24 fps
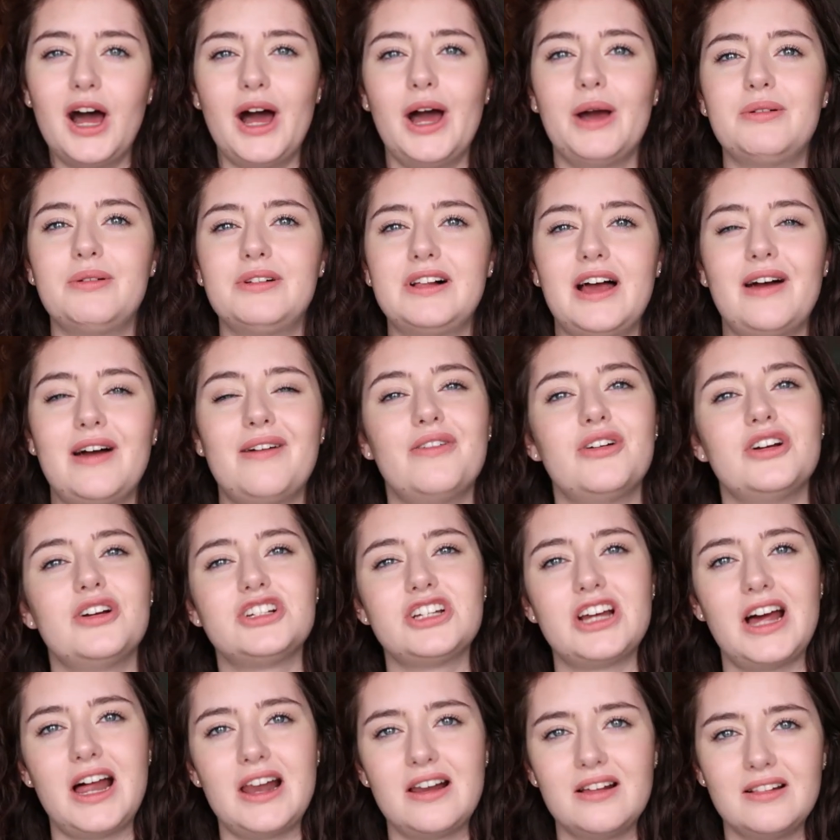I will have her
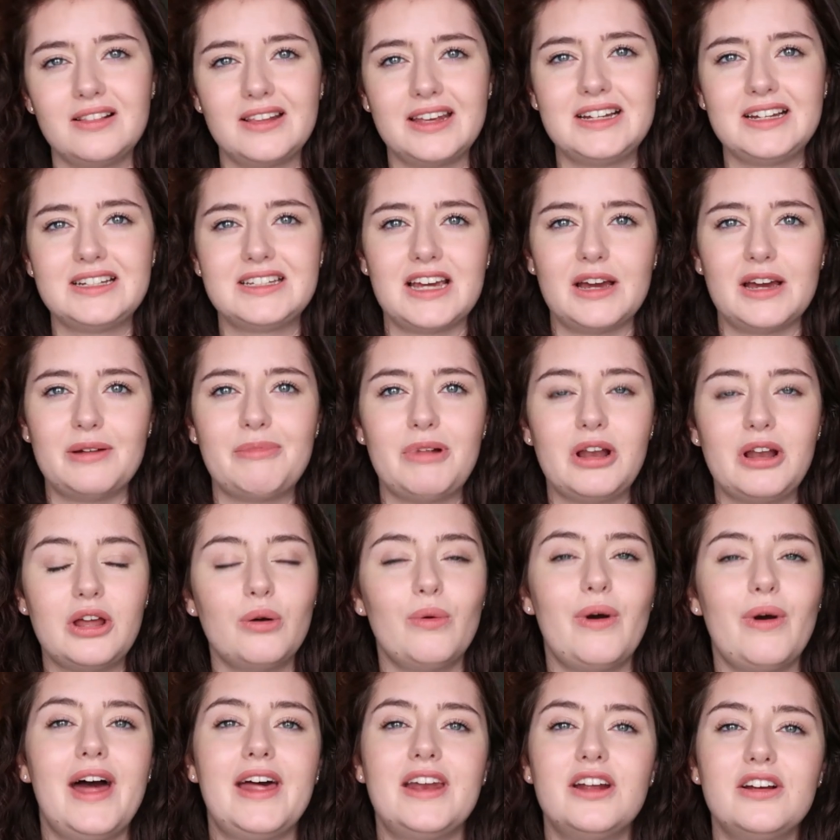channel linked down
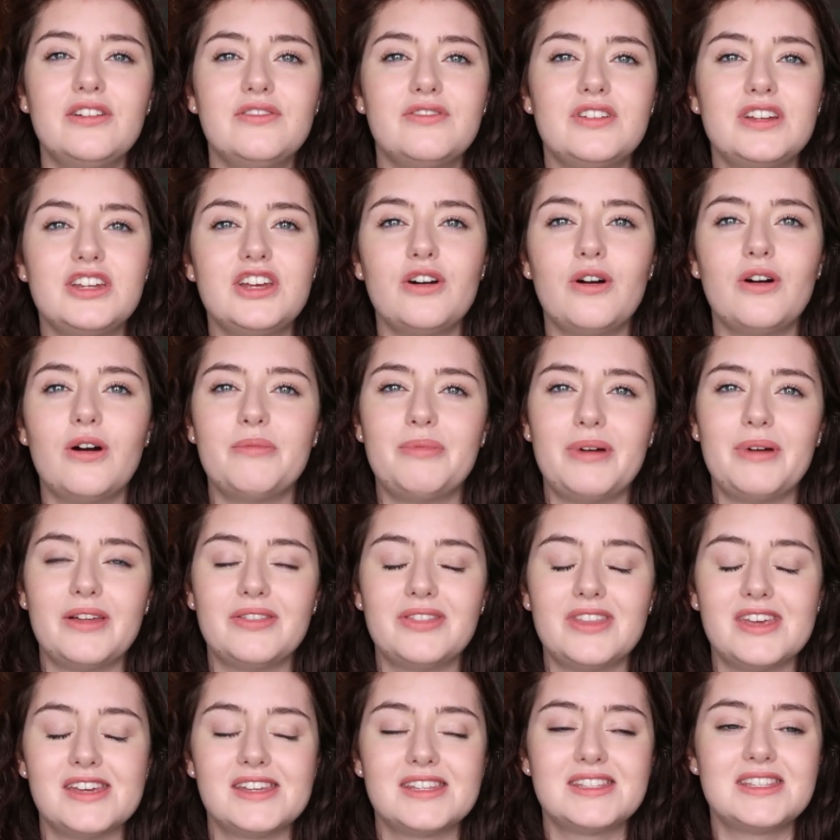below and her video
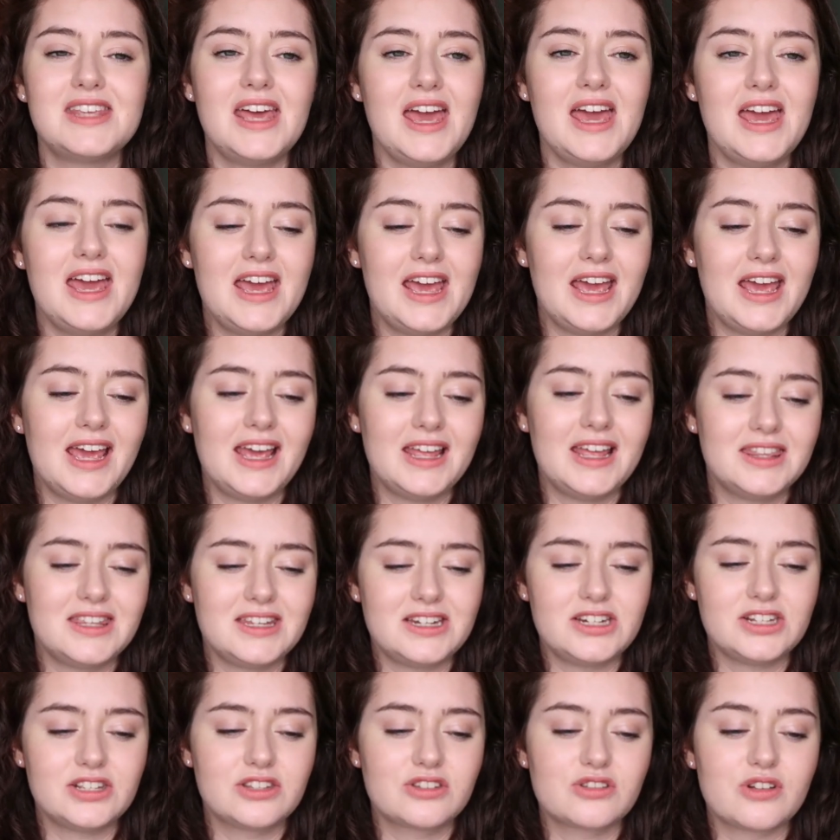about this in
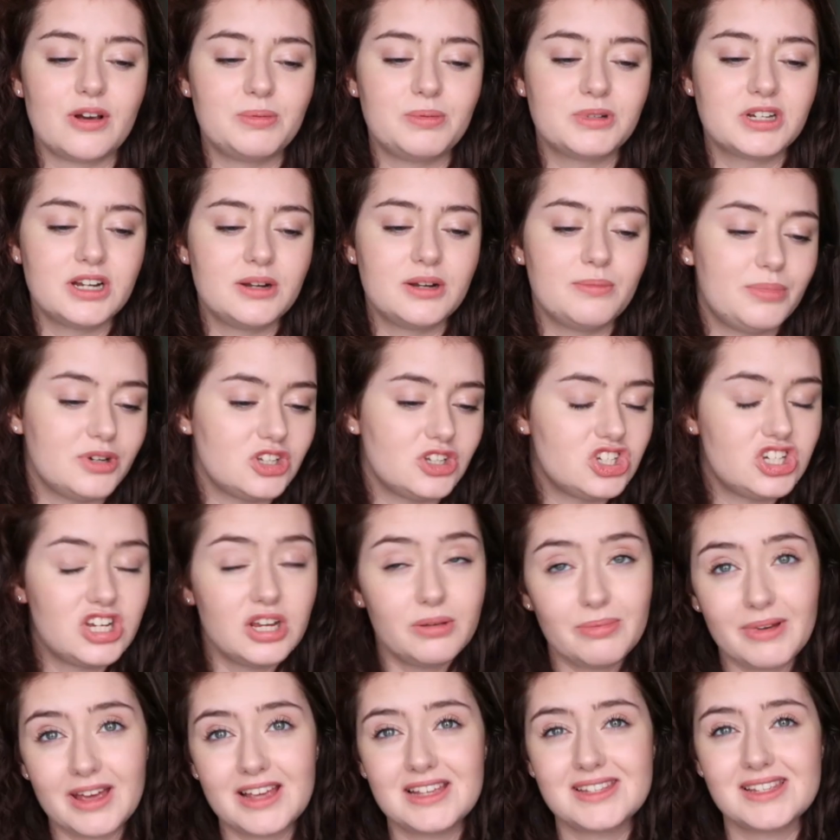the description. But
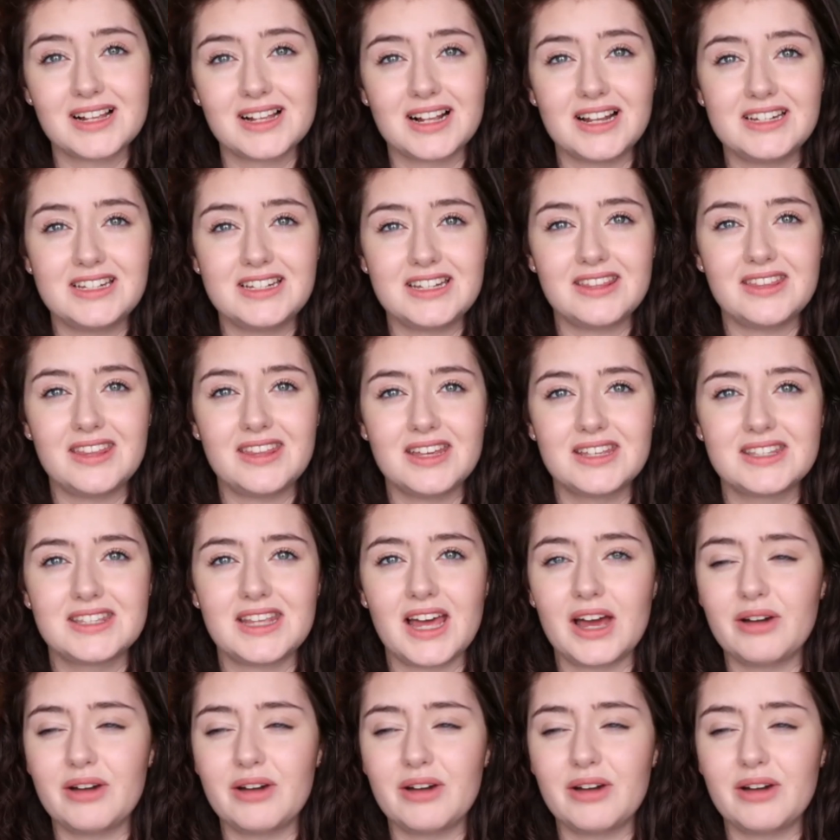she basically did this.